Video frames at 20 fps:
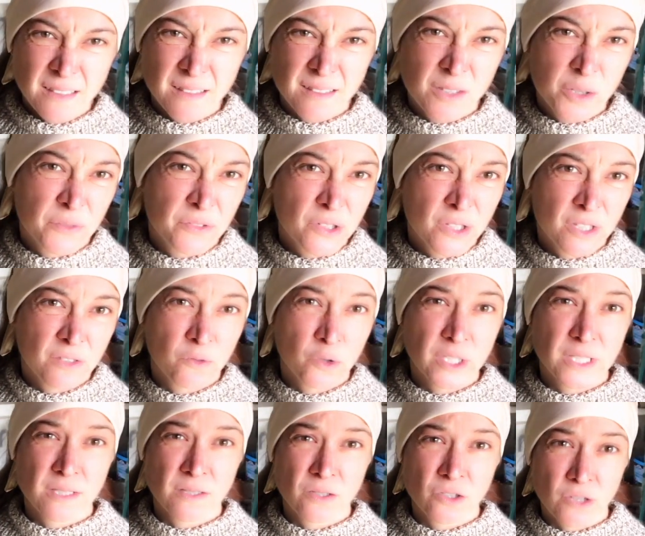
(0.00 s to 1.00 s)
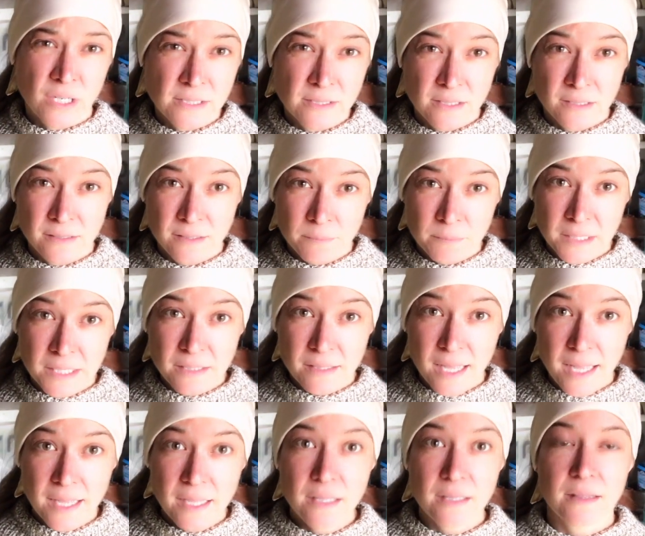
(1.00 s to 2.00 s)
So if you can avoid stressing them like
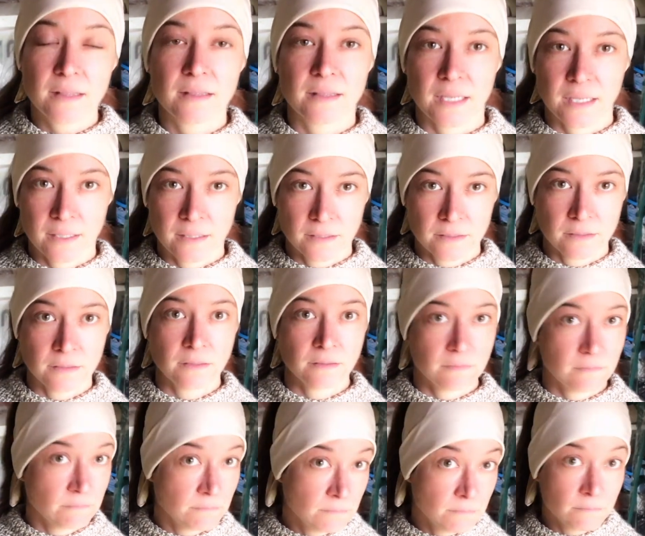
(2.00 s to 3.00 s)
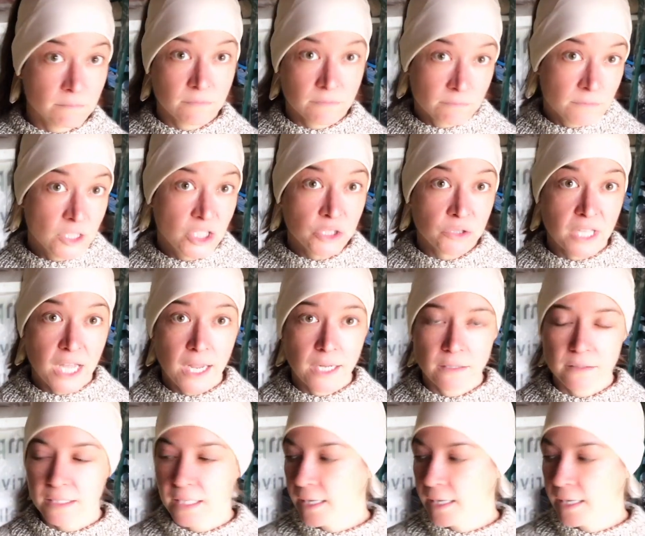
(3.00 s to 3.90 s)
that, then do that.